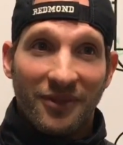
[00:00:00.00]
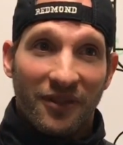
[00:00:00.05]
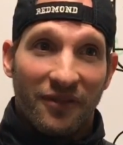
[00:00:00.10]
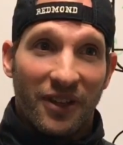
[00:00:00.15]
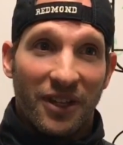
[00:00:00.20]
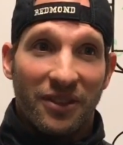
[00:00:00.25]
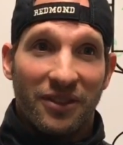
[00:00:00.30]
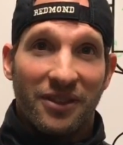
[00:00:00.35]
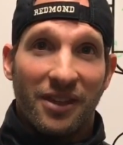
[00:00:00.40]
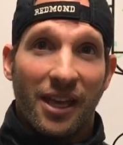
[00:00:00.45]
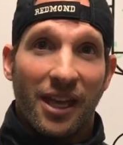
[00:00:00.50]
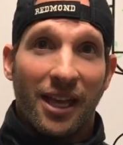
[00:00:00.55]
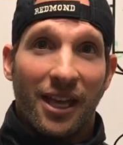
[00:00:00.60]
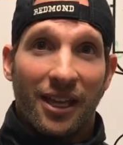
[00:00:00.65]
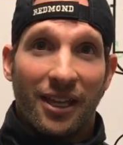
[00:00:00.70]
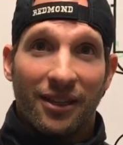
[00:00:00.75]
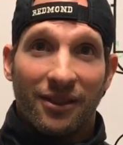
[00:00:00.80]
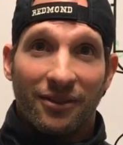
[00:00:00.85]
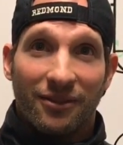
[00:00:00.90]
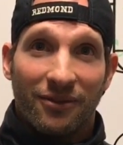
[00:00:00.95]
5th
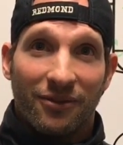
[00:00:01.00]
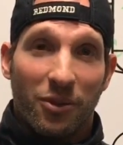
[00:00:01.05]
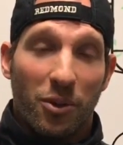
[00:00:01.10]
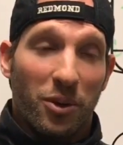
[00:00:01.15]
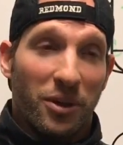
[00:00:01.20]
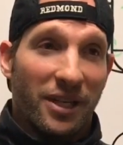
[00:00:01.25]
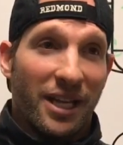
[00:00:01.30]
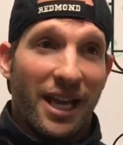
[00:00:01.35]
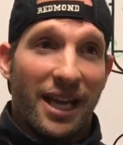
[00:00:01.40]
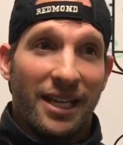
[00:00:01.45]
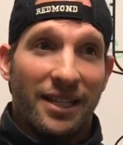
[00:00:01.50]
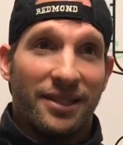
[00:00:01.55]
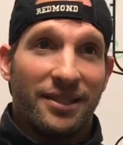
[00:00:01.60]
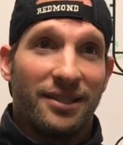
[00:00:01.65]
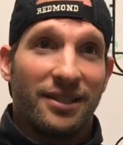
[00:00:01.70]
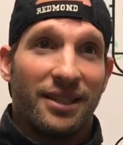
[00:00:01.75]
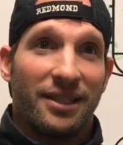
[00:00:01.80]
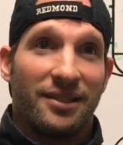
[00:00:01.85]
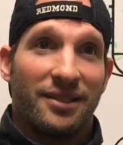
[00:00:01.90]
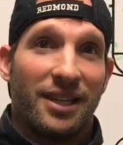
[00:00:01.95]
day, 4
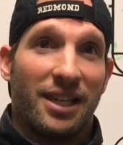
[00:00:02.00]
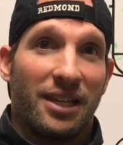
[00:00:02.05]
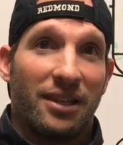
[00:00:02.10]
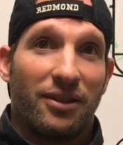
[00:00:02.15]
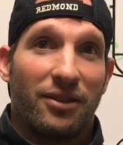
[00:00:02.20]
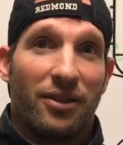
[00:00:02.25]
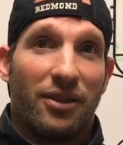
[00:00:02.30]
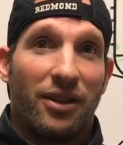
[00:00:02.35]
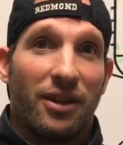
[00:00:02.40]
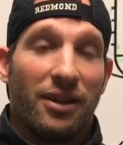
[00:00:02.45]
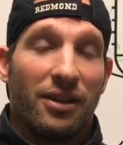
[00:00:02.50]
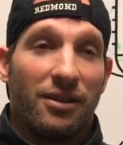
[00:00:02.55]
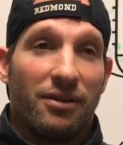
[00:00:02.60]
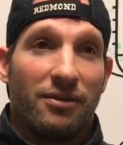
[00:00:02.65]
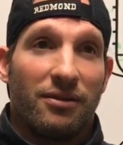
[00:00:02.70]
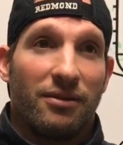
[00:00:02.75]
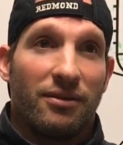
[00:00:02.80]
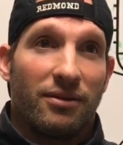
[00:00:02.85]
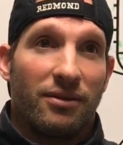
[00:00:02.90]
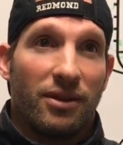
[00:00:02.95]
nights. It's like the
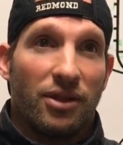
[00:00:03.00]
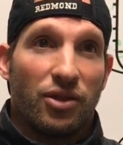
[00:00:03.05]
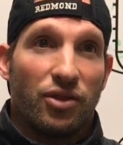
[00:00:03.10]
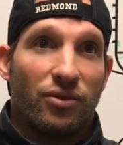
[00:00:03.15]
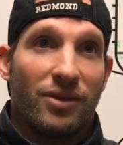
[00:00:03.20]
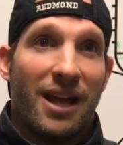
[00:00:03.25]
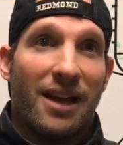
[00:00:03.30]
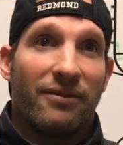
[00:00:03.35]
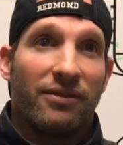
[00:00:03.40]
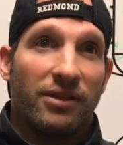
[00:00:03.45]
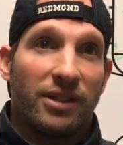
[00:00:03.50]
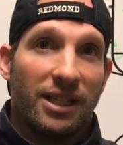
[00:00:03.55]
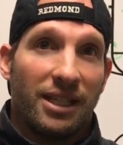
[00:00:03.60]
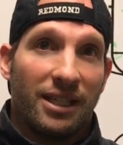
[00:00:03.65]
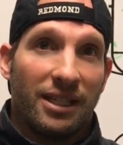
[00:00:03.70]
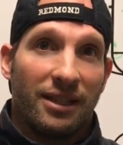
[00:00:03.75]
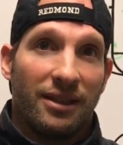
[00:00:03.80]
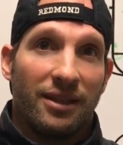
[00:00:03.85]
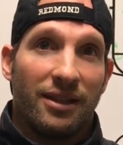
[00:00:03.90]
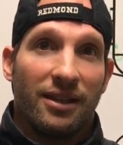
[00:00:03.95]

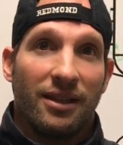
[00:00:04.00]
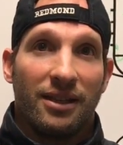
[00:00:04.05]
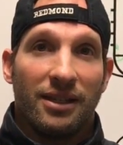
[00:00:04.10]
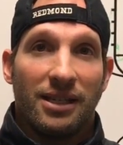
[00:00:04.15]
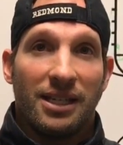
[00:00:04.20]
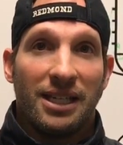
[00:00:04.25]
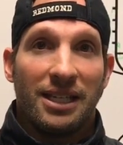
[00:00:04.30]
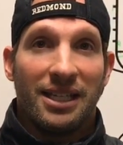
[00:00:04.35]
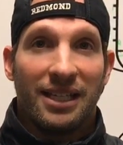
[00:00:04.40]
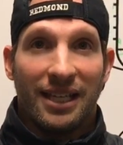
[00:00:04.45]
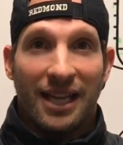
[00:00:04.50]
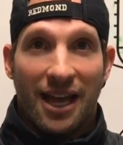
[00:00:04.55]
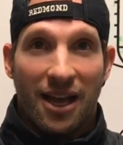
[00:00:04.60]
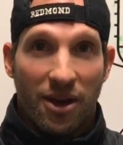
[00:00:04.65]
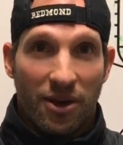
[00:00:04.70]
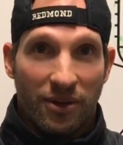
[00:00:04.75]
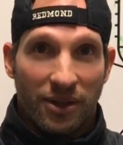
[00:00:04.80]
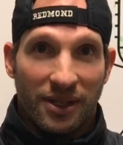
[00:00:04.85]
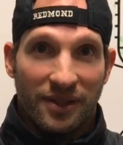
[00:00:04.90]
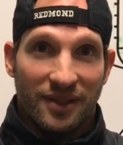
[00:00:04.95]
traveling and the eating
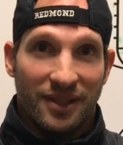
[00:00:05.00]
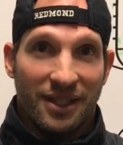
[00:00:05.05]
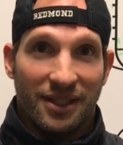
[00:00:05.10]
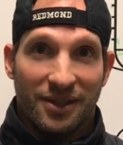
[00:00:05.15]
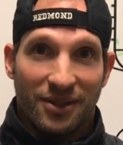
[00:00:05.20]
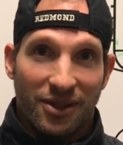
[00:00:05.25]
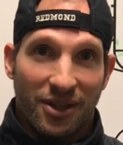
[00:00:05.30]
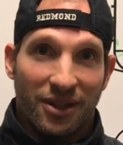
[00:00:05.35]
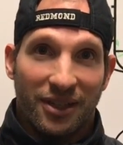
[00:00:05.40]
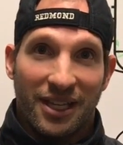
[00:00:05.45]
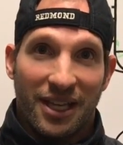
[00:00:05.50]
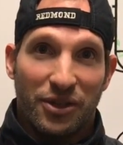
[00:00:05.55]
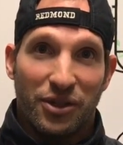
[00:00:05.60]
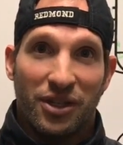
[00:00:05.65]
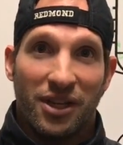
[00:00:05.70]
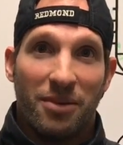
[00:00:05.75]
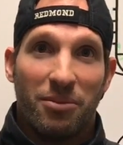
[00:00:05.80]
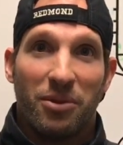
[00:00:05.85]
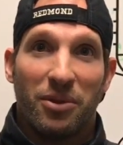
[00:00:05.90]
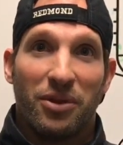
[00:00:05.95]
out is going to start
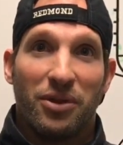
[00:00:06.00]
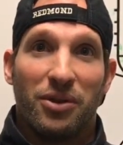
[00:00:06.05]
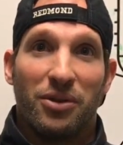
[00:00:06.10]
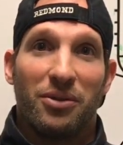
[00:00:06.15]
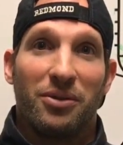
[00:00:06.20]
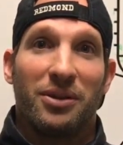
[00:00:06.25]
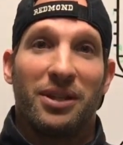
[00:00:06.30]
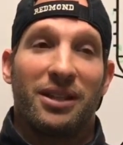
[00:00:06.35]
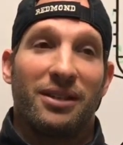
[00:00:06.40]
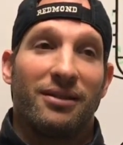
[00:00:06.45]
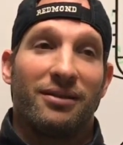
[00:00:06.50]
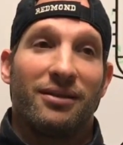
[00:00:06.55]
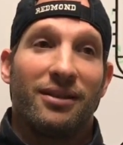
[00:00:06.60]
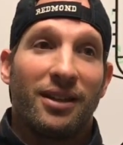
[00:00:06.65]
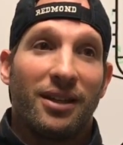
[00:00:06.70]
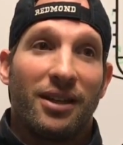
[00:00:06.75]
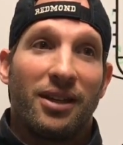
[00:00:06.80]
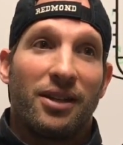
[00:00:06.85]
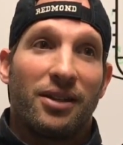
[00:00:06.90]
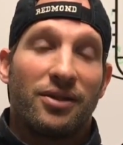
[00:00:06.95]
catching up with you, and
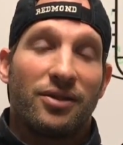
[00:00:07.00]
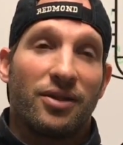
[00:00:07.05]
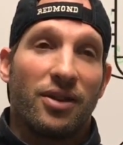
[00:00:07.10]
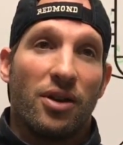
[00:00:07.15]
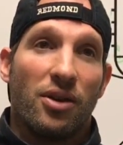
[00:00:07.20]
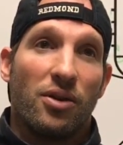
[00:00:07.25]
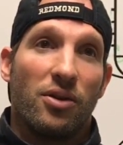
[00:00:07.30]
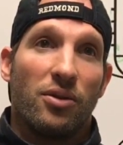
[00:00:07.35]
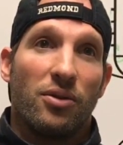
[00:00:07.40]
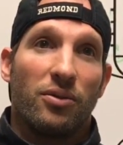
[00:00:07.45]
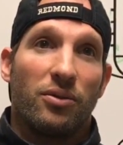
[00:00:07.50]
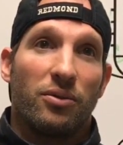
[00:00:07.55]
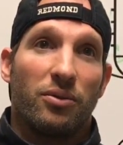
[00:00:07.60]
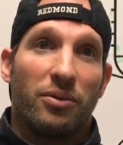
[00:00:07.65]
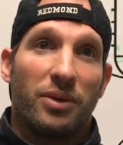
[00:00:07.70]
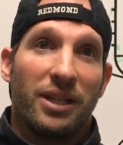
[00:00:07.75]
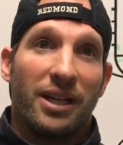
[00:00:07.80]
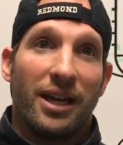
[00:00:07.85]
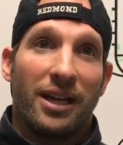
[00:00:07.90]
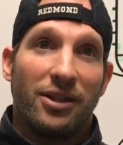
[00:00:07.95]
so
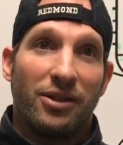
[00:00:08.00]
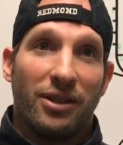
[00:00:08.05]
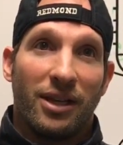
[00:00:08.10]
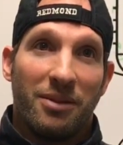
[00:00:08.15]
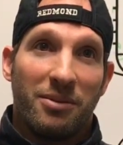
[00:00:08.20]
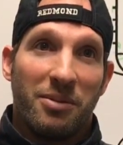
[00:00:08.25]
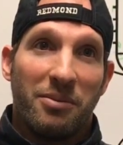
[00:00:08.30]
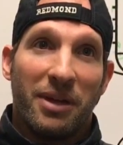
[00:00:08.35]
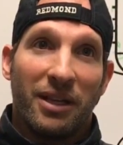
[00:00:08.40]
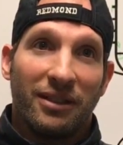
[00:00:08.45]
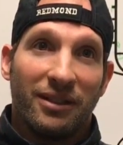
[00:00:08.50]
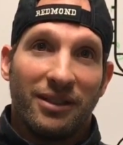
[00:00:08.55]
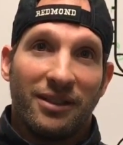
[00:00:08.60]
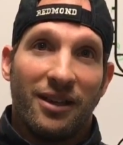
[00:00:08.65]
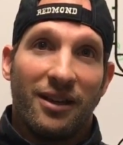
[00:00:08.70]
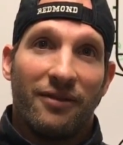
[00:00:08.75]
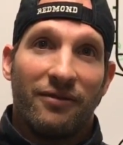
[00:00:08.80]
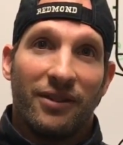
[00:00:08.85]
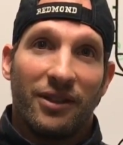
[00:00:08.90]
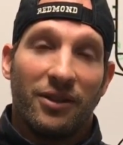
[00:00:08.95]
you got to be mentally
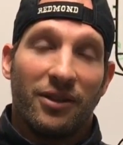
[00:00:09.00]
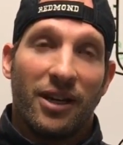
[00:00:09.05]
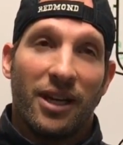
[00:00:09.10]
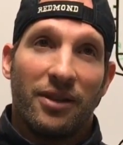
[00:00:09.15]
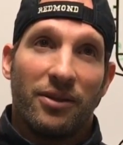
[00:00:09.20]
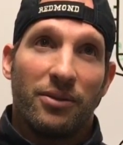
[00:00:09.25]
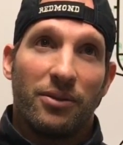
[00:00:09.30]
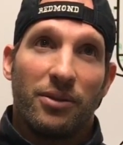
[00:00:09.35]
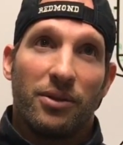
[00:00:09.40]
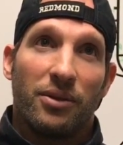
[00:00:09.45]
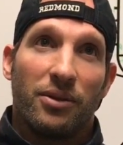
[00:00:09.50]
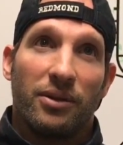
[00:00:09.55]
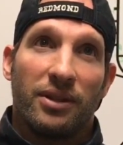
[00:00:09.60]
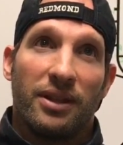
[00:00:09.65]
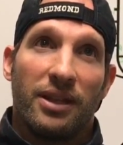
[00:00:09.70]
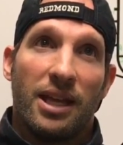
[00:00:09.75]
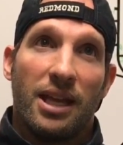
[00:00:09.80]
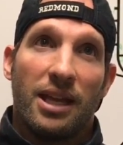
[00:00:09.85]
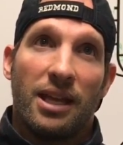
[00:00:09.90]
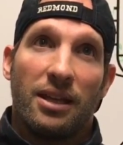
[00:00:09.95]
tough and grind through.
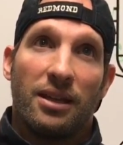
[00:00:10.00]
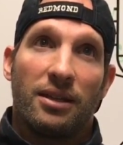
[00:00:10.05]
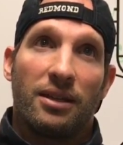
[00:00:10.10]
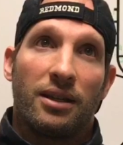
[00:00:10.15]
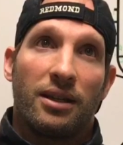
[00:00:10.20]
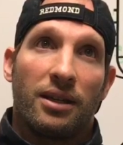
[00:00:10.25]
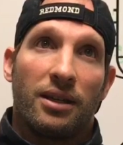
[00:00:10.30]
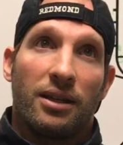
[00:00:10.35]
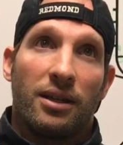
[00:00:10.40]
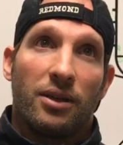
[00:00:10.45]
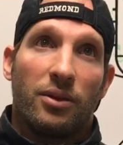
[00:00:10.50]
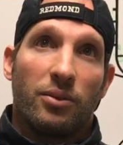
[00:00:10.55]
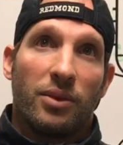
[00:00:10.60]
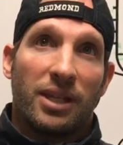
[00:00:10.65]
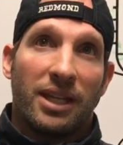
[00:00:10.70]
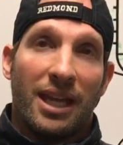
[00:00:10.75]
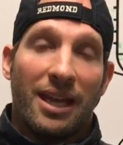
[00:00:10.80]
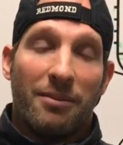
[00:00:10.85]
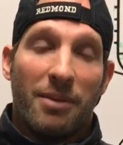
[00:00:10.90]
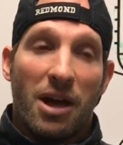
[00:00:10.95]
And we
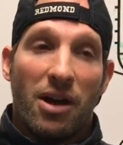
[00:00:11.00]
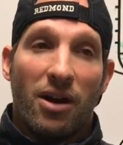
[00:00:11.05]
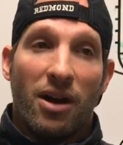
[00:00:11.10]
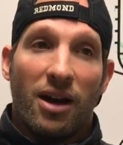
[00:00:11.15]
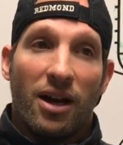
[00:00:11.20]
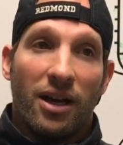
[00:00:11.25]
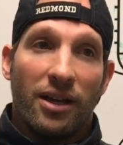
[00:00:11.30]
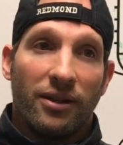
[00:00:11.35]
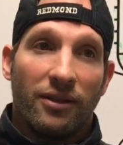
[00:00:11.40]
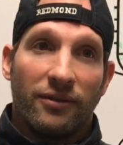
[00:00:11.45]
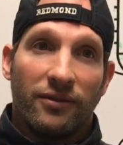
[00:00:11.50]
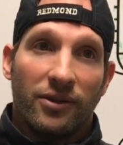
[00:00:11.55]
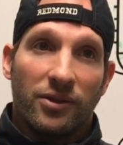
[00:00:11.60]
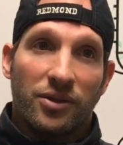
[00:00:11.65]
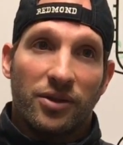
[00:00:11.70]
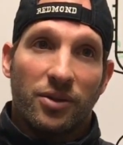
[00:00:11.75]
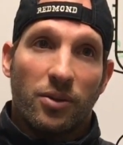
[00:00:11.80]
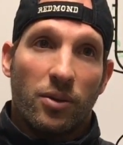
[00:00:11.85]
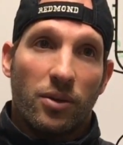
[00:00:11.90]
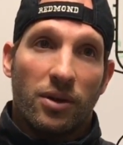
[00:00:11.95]
came out hot in the
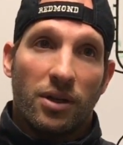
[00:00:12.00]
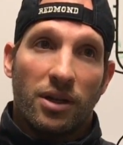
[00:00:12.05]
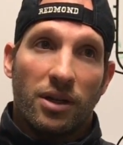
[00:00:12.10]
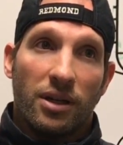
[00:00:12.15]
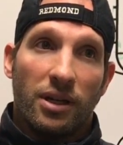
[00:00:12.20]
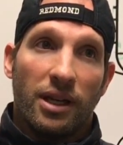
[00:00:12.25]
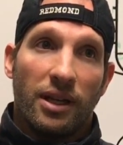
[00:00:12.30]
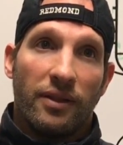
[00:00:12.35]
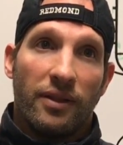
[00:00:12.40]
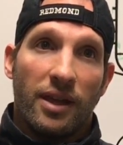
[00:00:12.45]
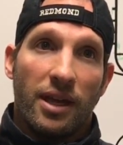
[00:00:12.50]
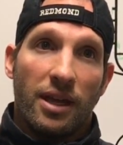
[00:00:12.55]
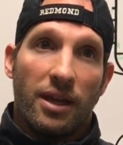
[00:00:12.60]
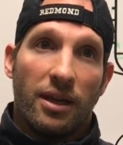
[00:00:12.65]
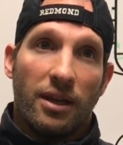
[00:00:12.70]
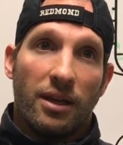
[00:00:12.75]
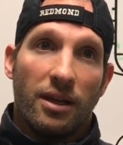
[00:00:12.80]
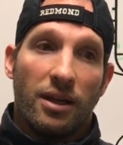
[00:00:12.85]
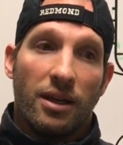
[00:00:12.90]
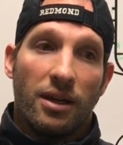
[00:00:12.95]
first quarter, and
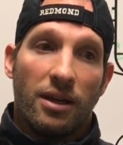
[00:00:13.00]
then